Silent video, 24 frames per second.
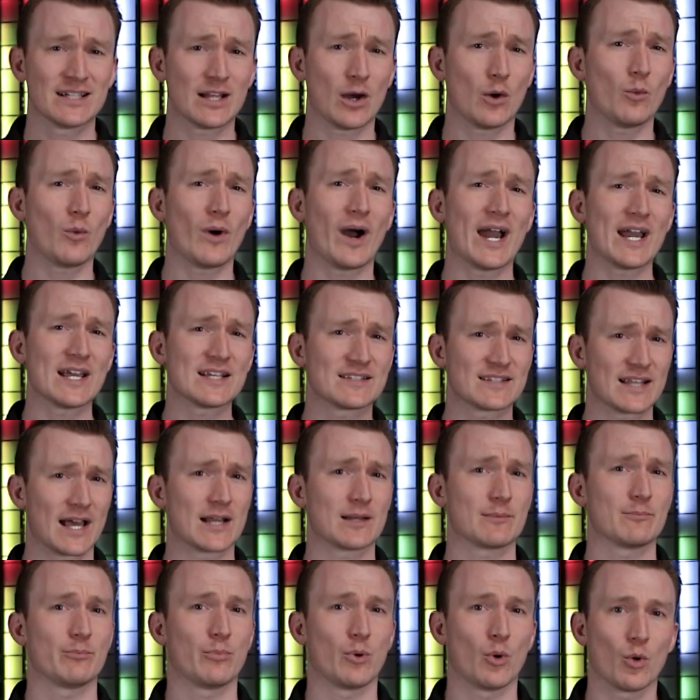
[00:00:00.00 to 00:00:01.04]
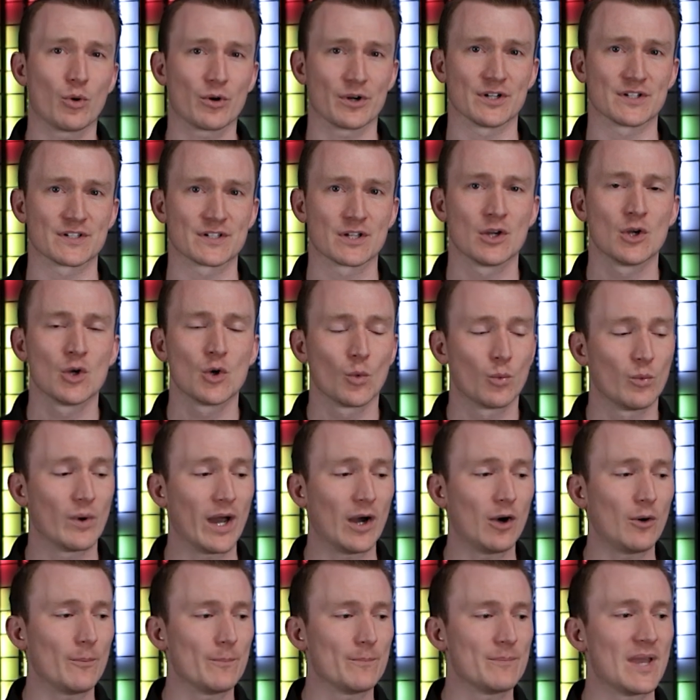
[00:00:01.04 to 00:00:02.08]
Now, why is that important?
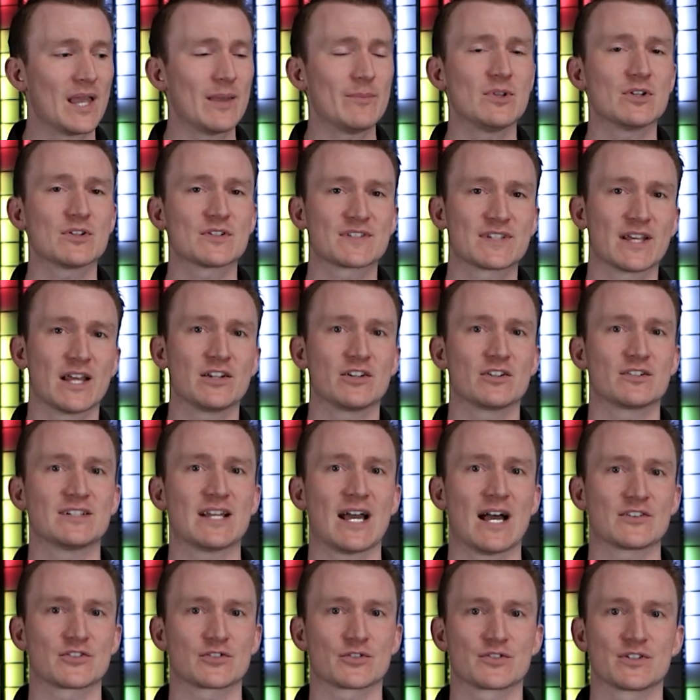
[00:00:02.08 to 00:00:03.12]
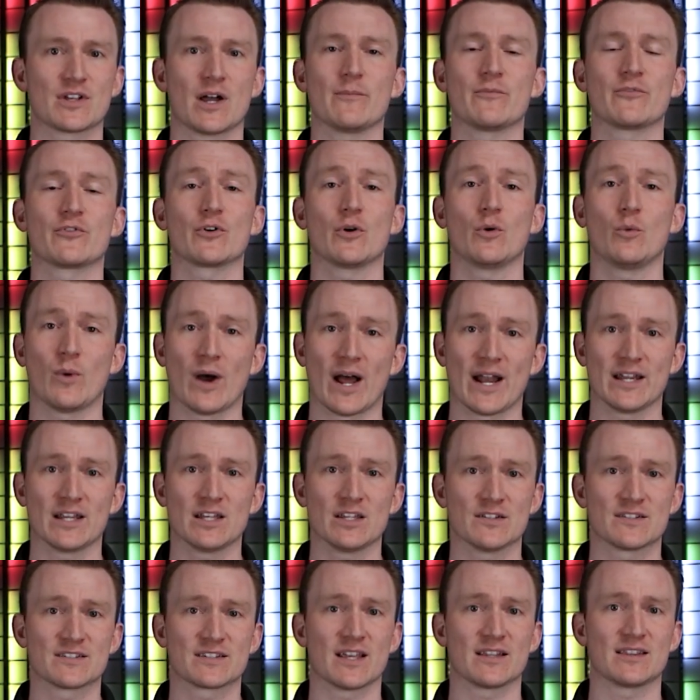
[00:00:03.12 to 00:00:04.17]
Well, maybe you're setting your Dazzlers up for a wedding,
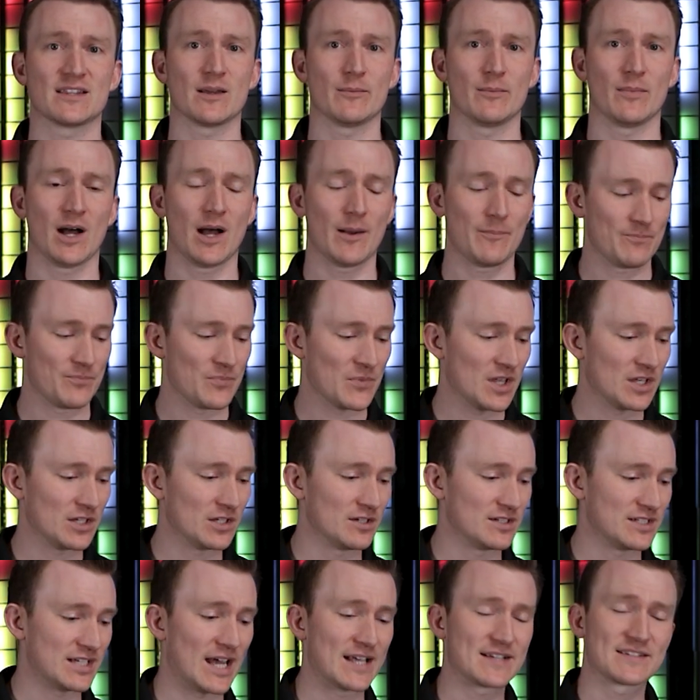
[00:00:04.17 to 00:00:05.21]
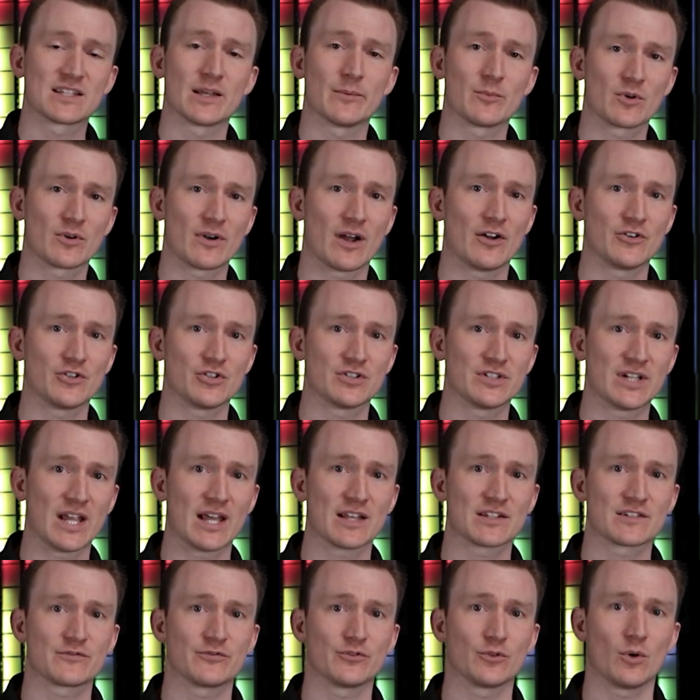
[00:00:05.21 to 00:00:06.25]
you set them up, you test them around your
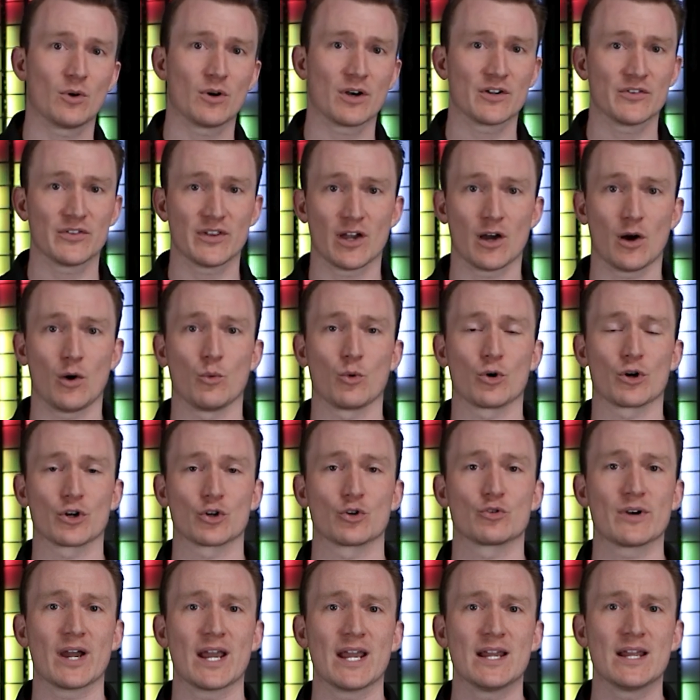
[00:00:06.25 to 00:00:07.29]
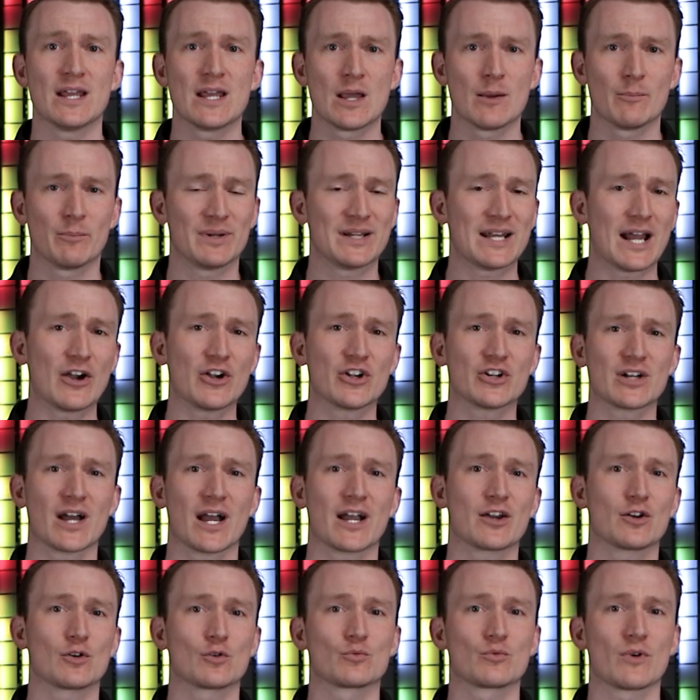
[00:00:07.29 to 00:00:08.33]
dance floor, they all work great, but now you're
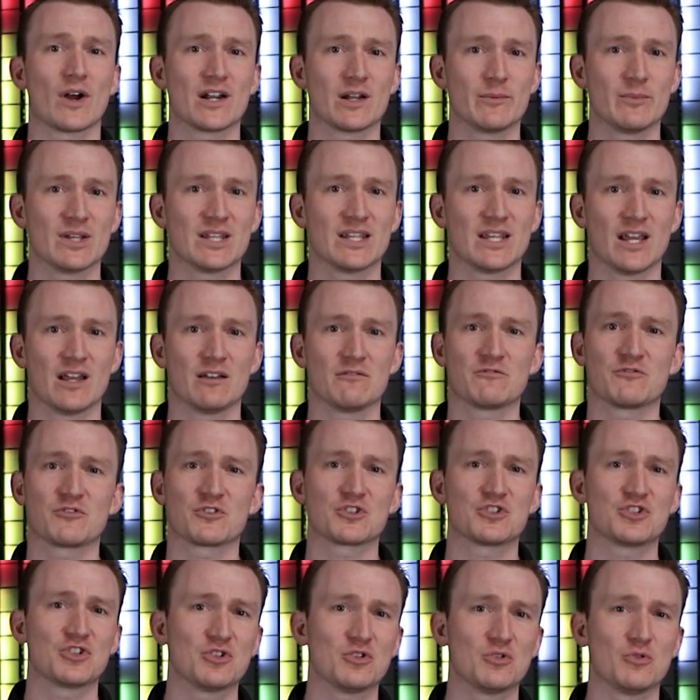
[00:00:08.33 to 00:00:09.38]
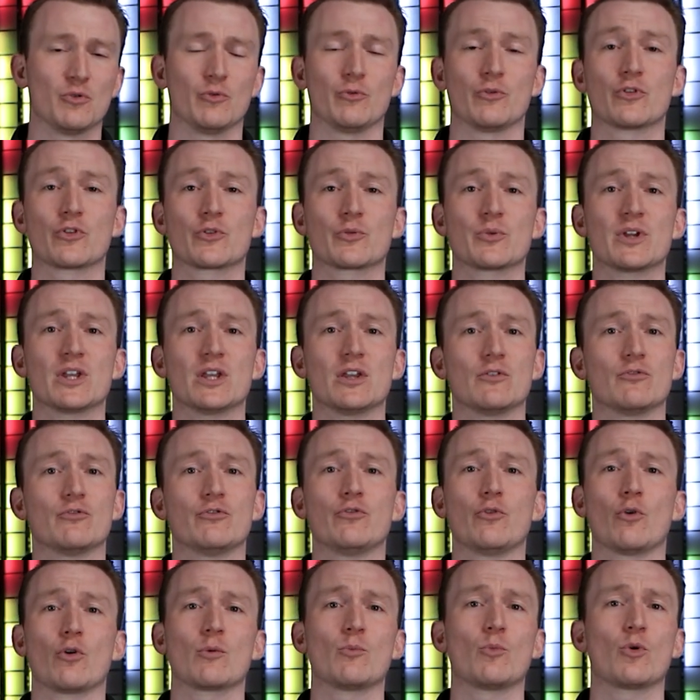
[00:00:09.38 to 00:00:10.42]
not gonna run them again for 2, 3,
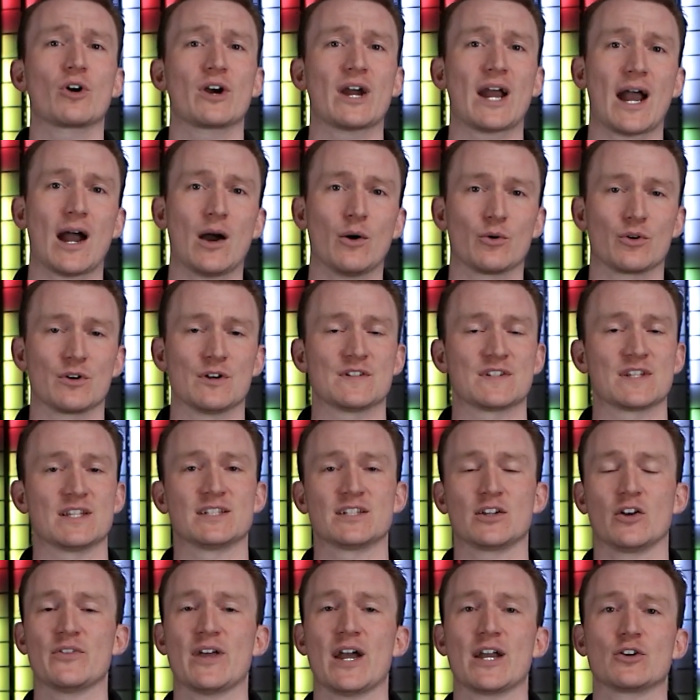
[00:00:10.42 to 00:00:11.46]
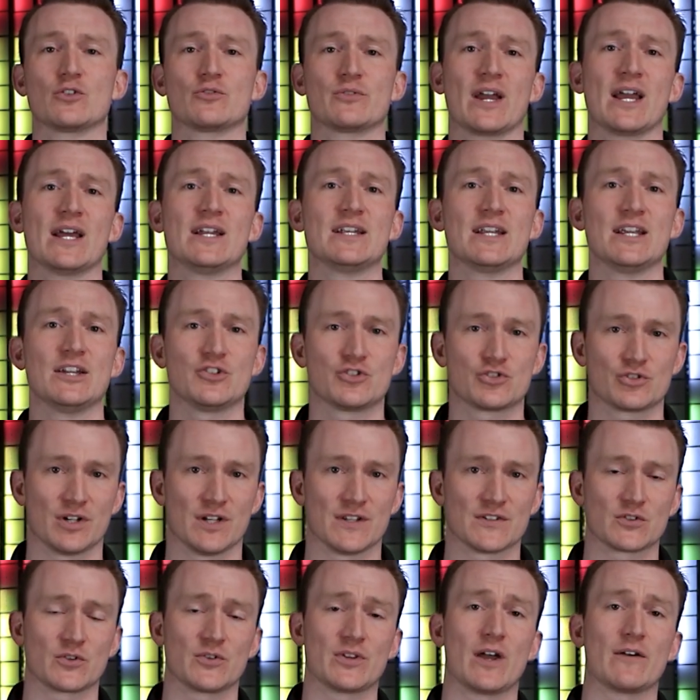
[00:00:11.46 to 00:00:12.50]
4 more hours until that grand
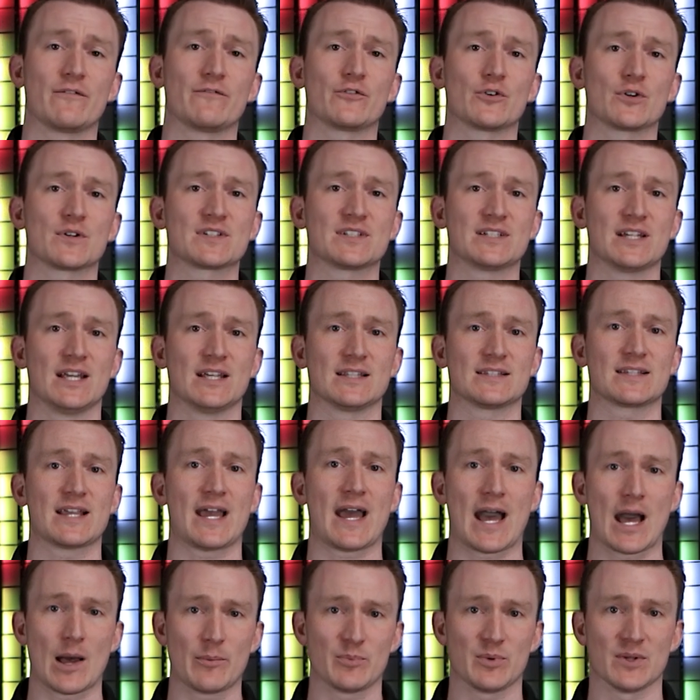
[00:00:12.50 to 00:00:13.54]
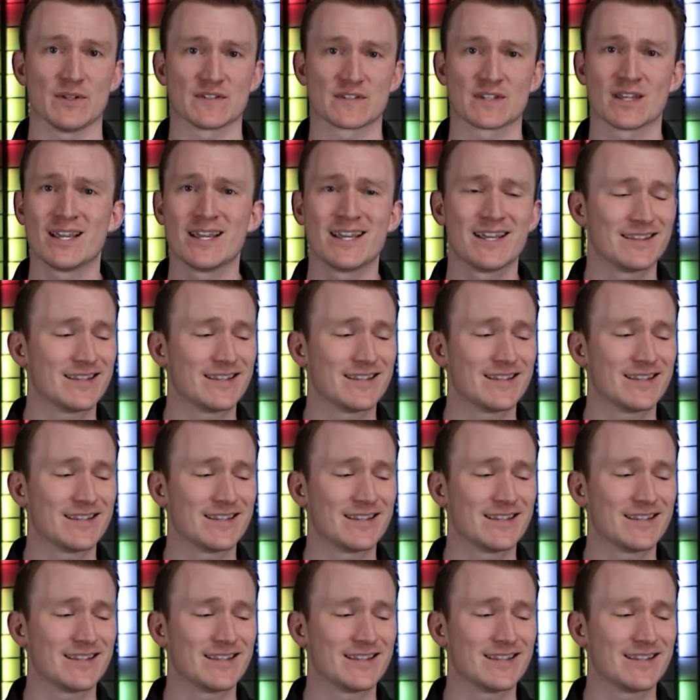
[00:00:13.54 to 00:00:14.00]
entrance or that first dance happens.